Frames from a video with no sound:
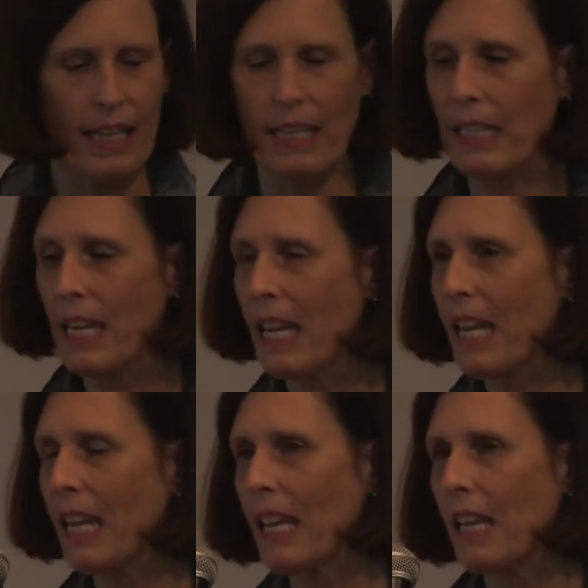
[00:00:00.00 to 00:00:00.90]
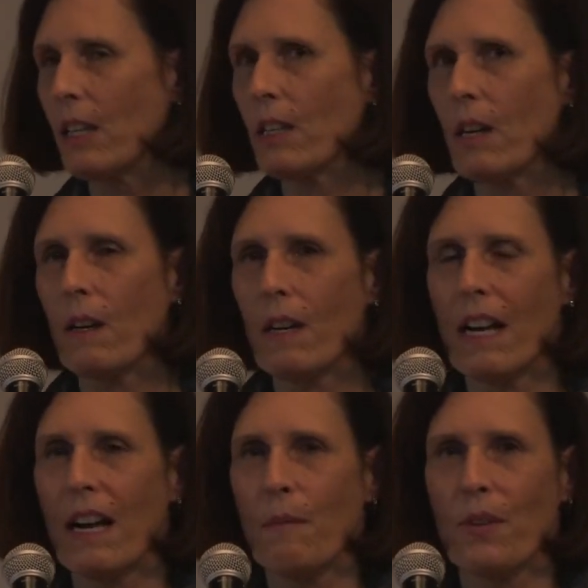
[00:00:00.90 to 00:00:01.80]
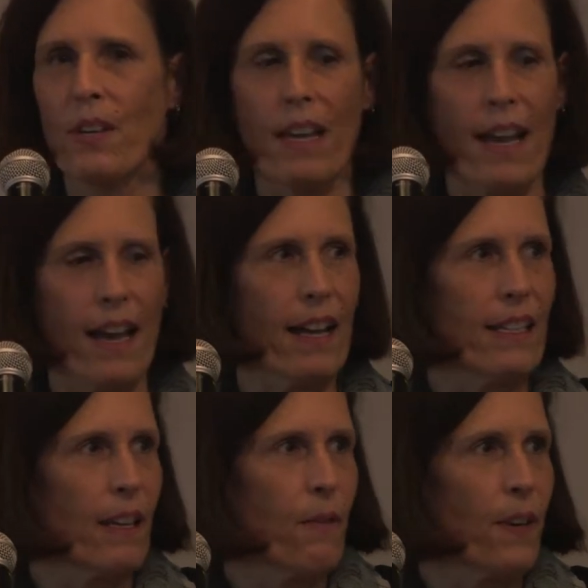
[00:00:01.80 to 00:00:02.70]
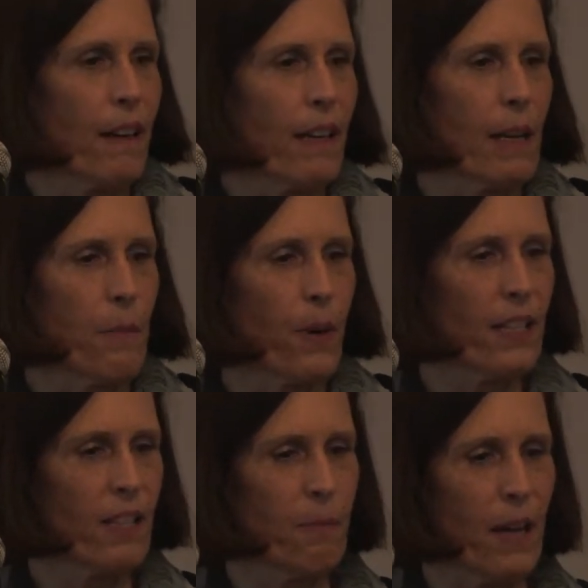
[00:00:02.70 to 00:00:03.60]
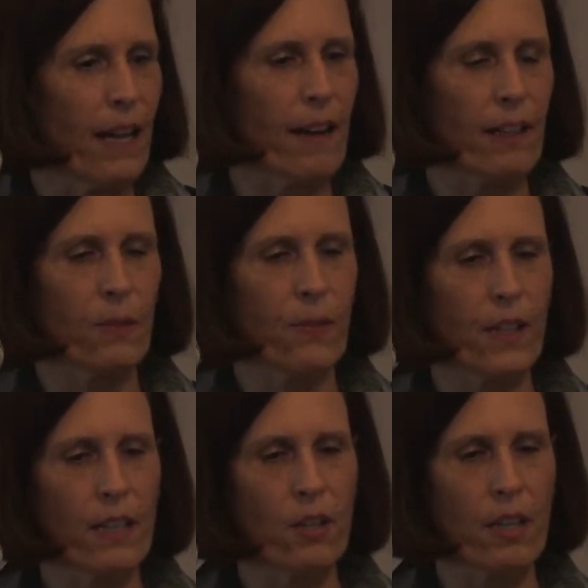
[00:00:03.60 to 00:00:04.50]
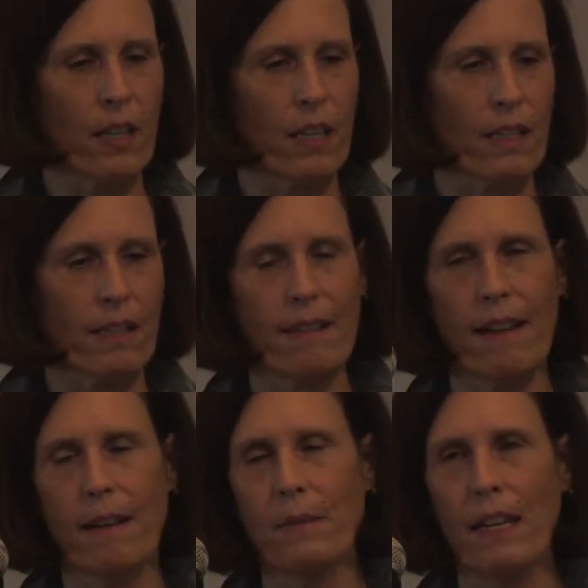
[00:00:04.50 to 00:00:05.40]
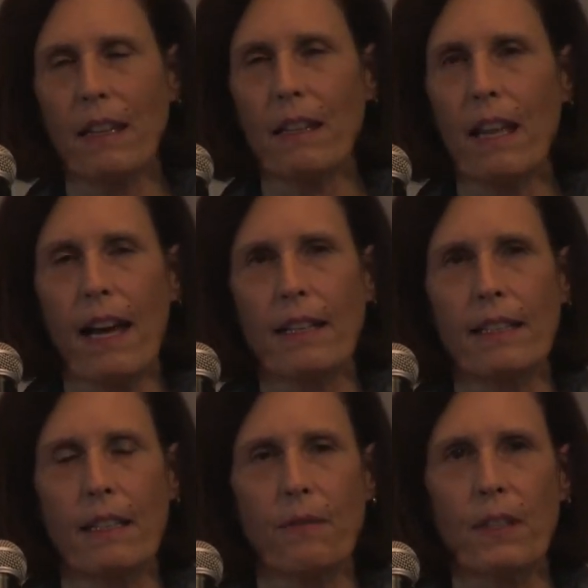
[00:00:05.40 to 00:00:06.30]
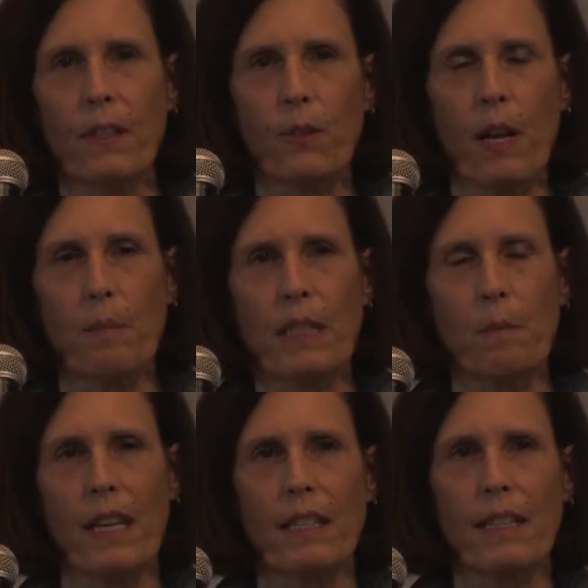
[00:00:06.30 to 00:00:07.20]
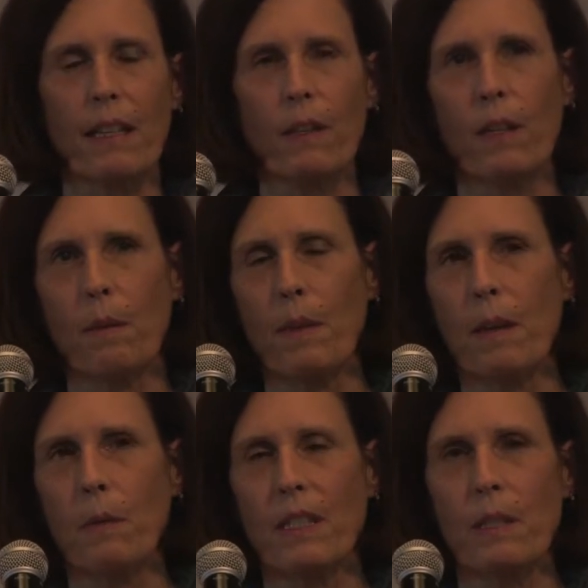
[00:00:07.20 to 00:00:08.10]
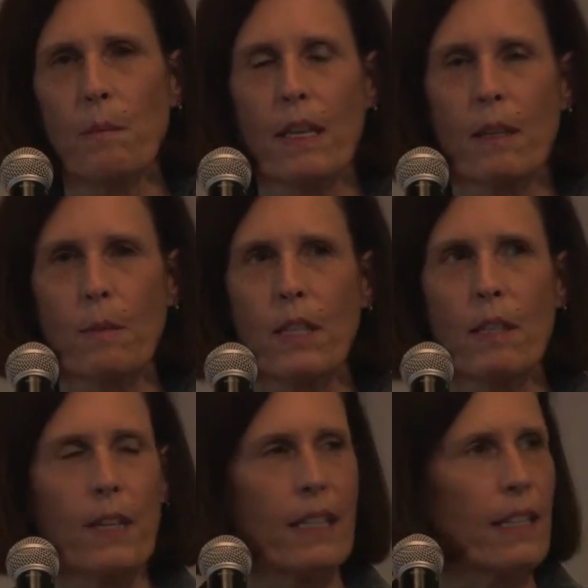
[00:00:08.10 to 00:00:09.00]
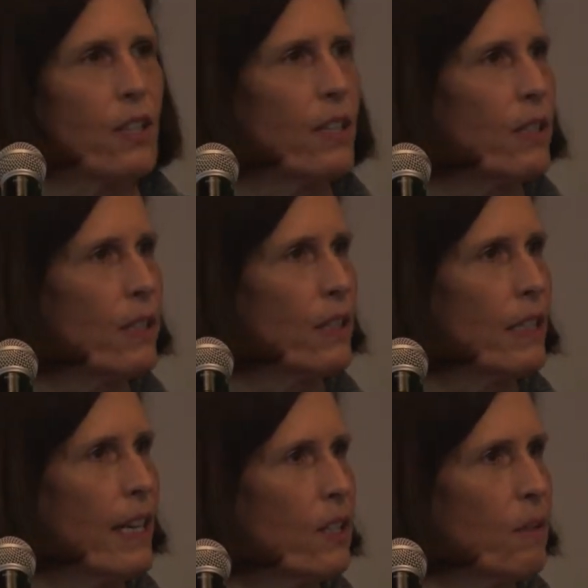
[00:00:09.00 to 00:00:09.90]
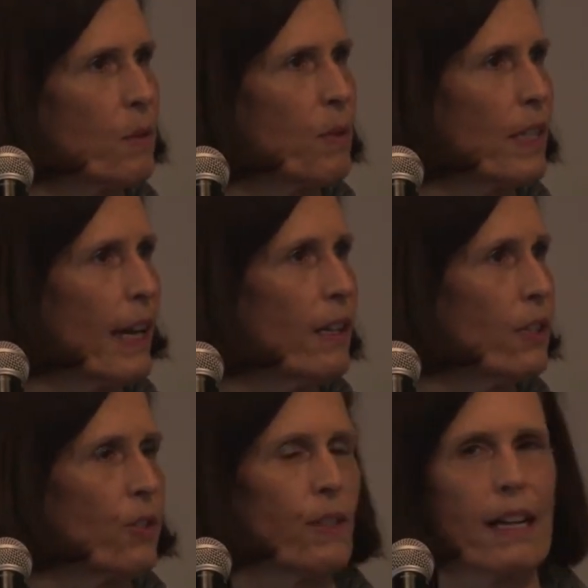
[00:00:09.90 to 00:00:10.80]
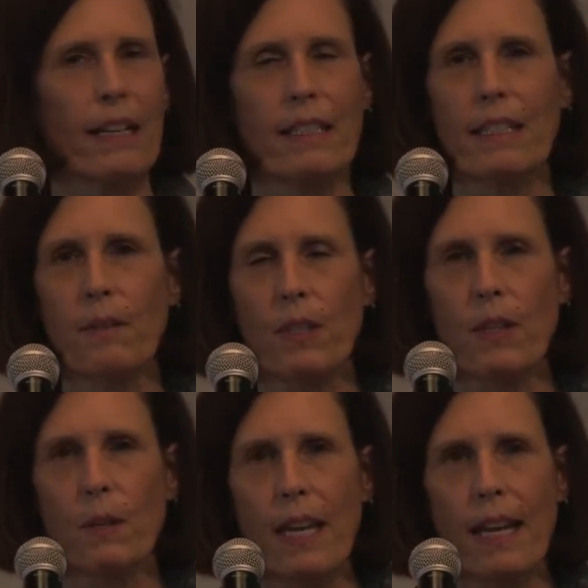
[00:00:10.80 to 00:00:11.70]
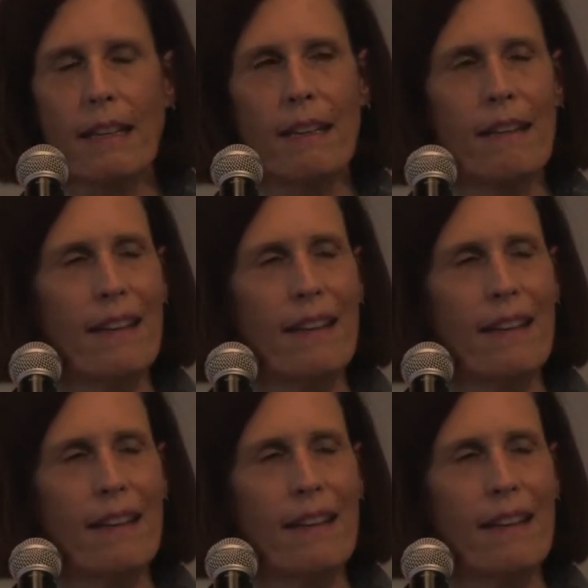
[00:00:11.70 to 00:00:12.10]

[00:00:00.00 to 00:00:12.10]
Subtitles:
And, you know, she has a very impressive biography. She has done a lot in the philanthropic space, including being with East Bay Community Foundation. I just learned tonight she was with College Track. I didn't even know that.